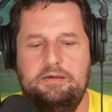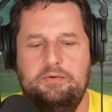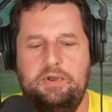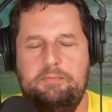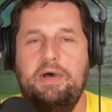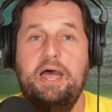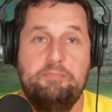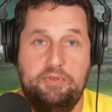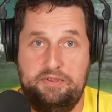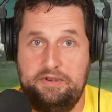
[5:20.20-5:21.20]
when my
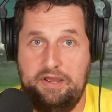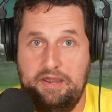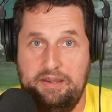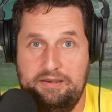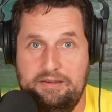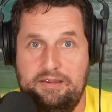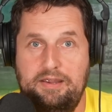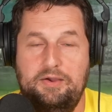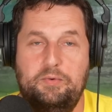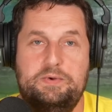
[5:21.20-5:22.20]
mother died
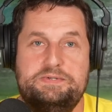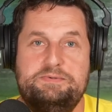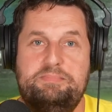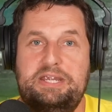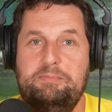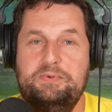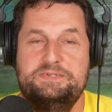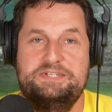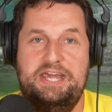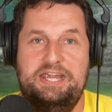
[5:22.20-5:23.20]
was people
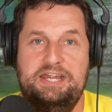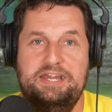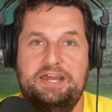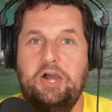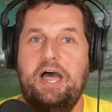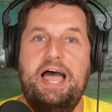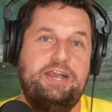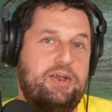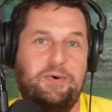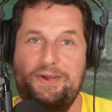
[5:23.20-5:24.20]
saying, I
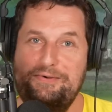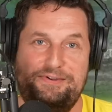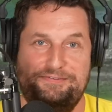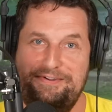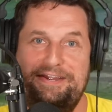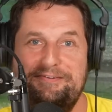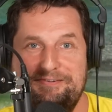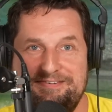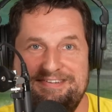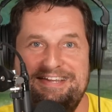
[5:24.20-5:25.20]
know how you feel.
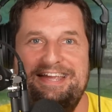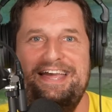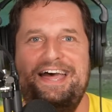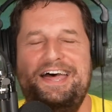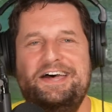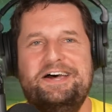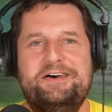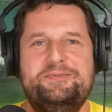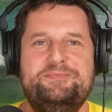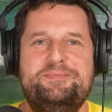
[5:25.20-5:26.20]

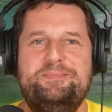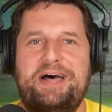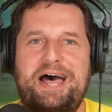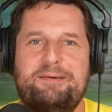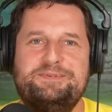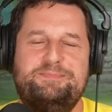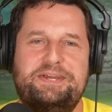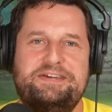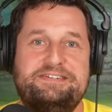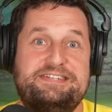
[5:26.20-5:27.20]
Um, perhaps
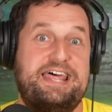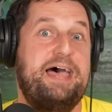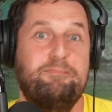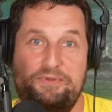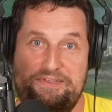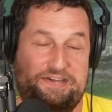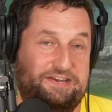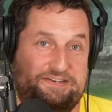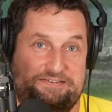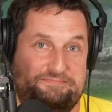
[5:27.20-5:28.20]
because their mother
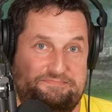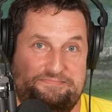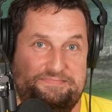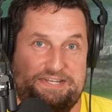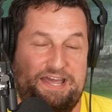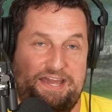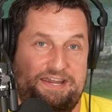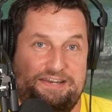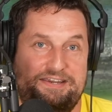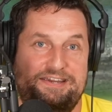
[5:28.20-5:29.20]
had
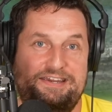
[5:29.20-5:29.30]
died,